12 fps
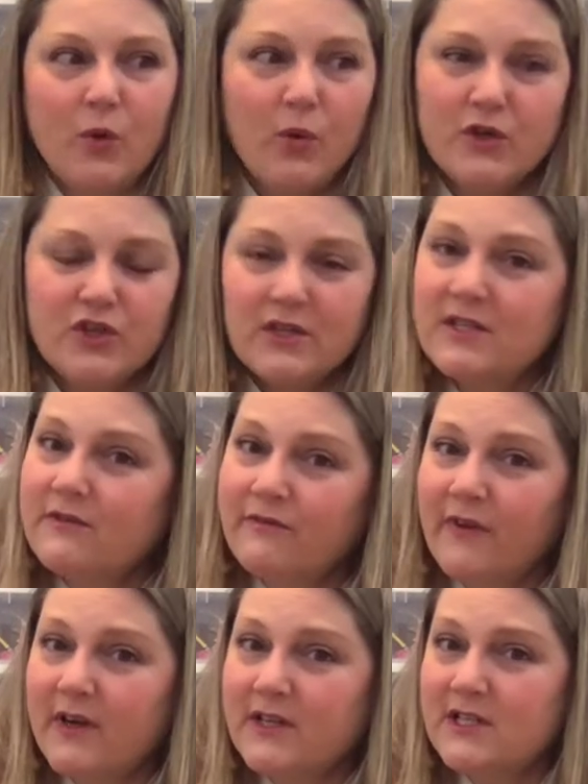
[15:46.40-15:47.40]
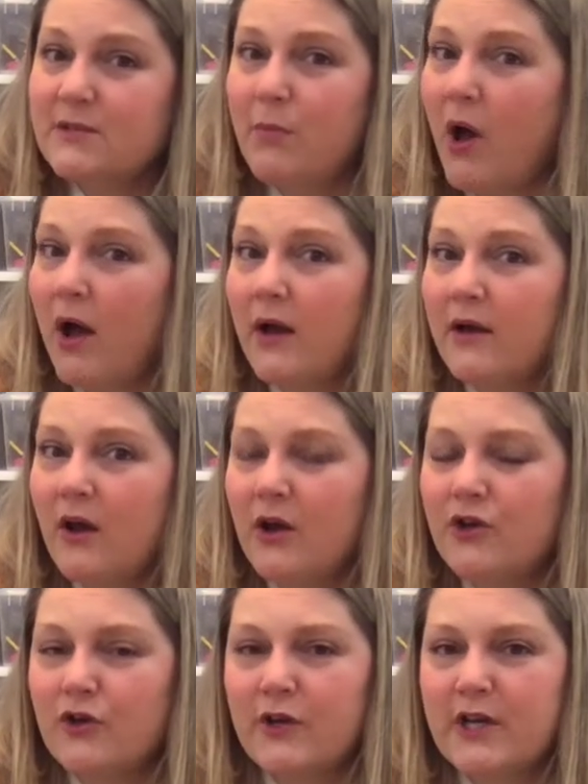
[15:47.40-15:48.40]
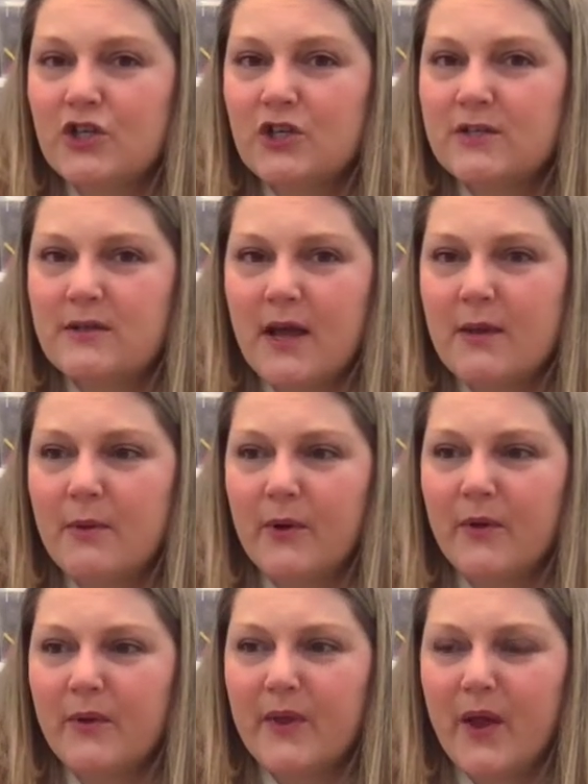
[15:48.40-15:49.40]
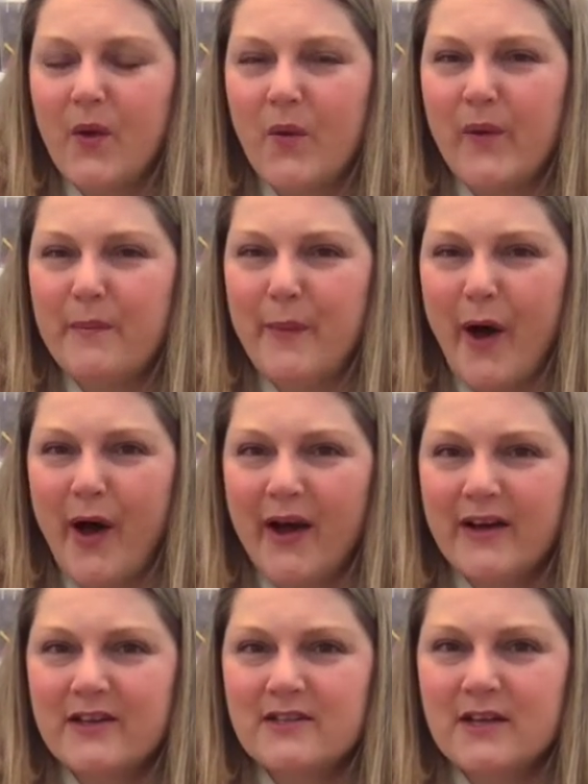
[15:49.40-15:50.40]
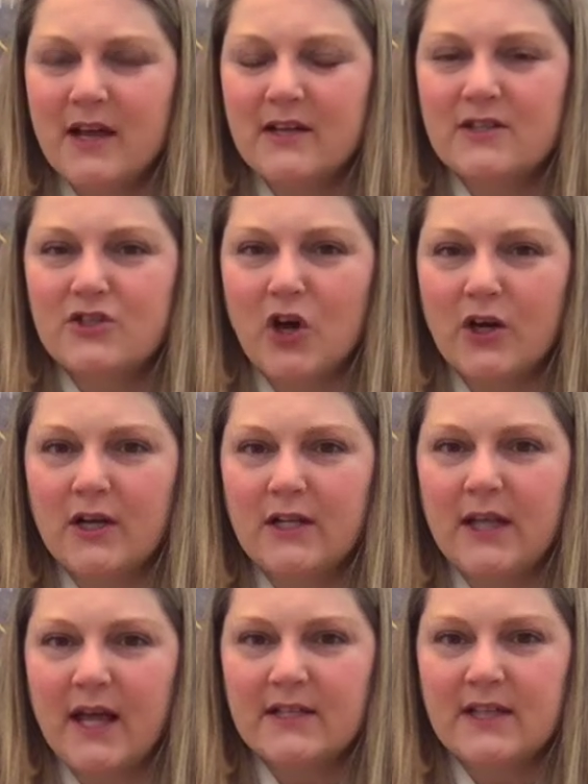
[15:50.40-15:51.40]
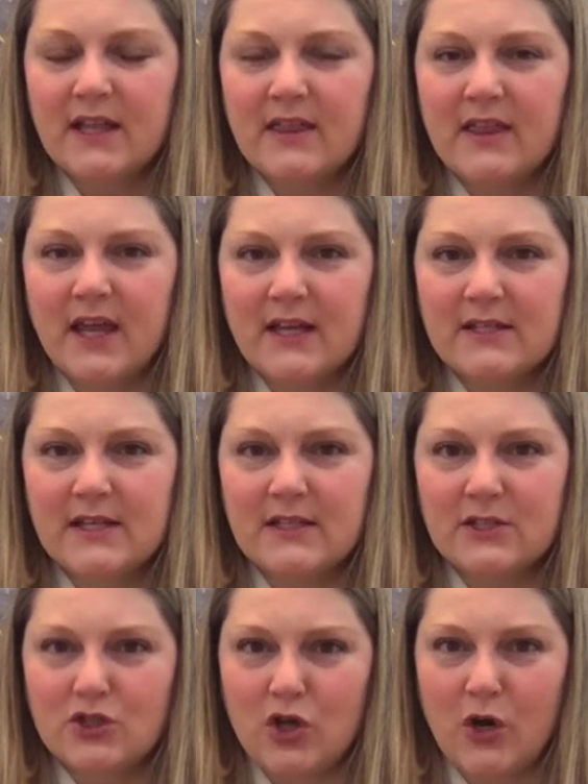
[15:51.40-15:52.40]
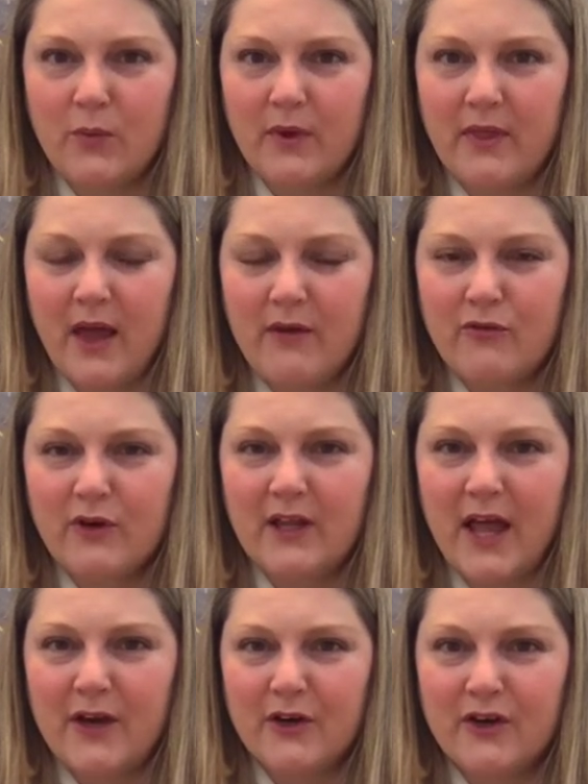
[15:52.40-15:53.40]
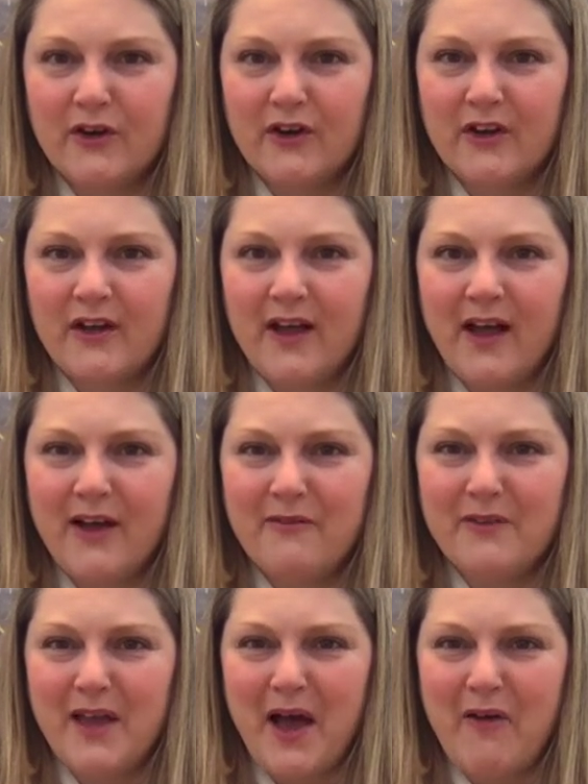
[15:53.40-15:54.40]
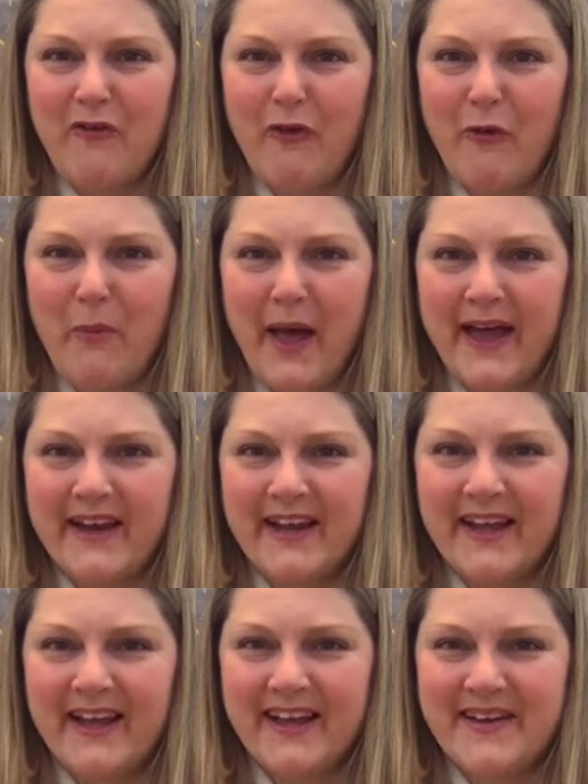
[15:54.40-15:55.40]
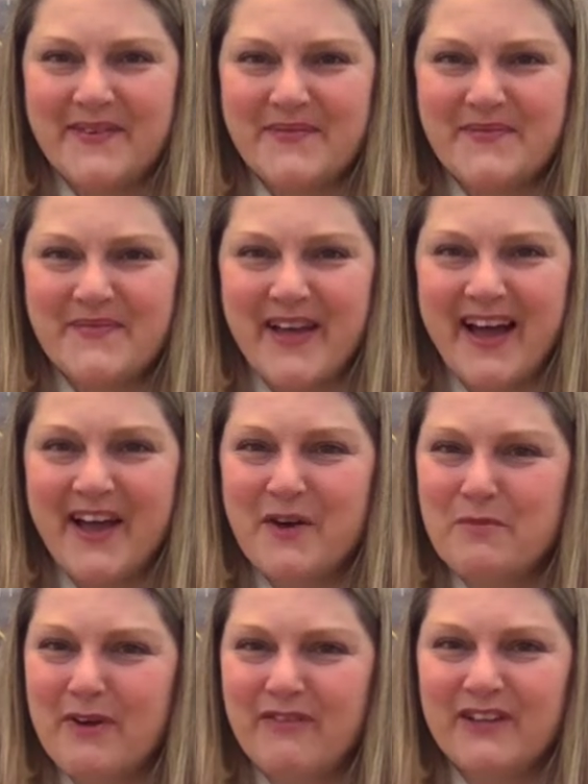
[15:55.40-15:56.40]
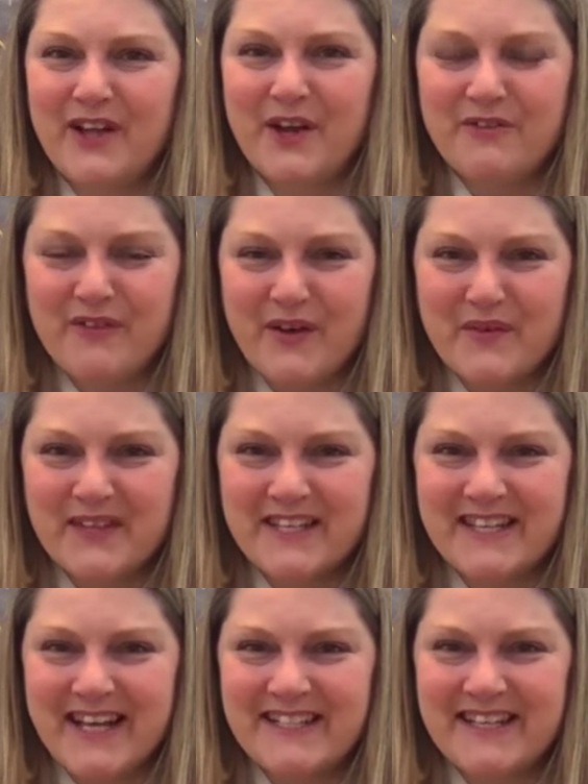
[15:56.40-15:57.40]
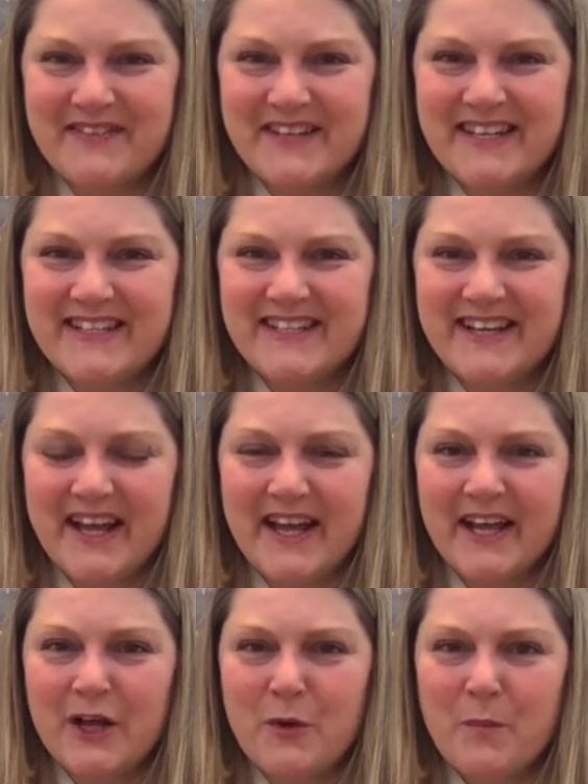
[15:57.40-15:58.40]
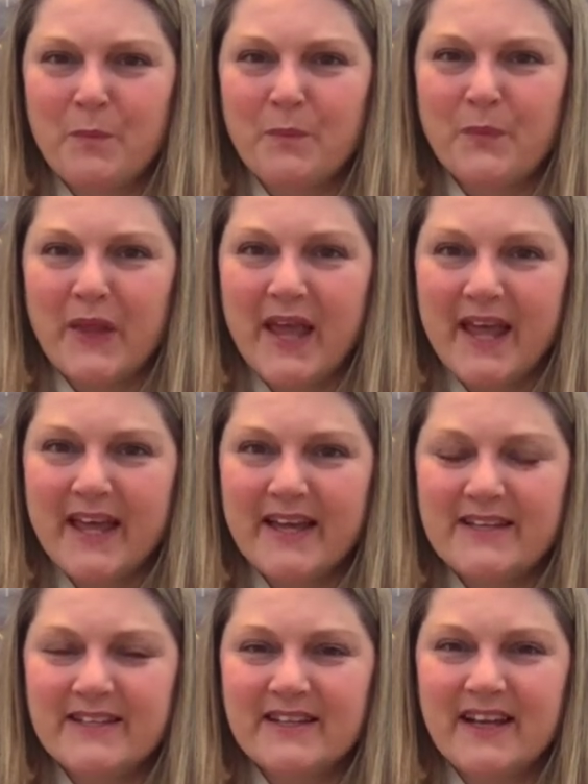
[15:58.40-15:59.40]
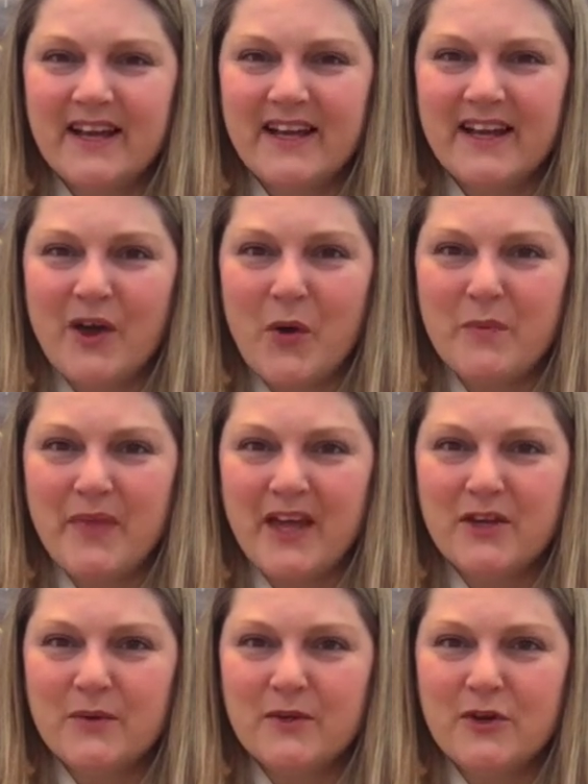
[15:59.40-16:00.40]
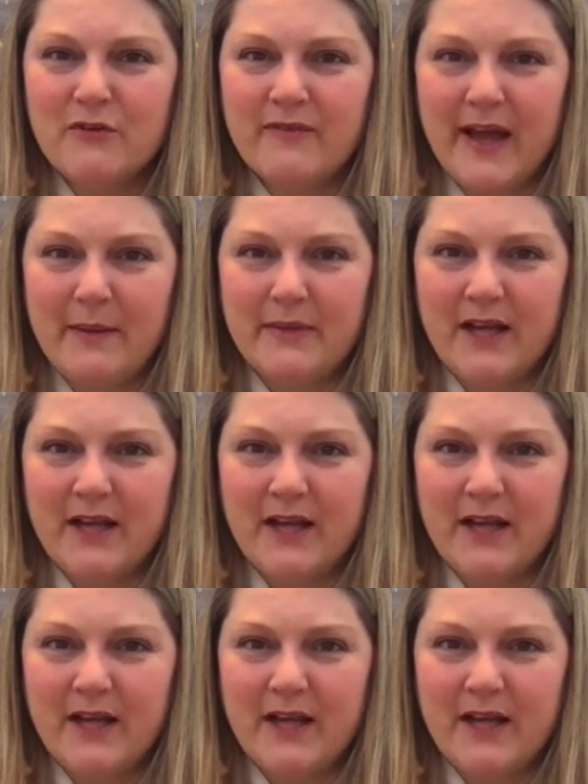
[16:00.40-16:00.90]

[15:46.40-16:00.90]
just find a spot on your kitchen table or a box and start collecting things that start with every letter of the alphabet. I hope you have a lot of fun with this activity today, and I hope that you and your family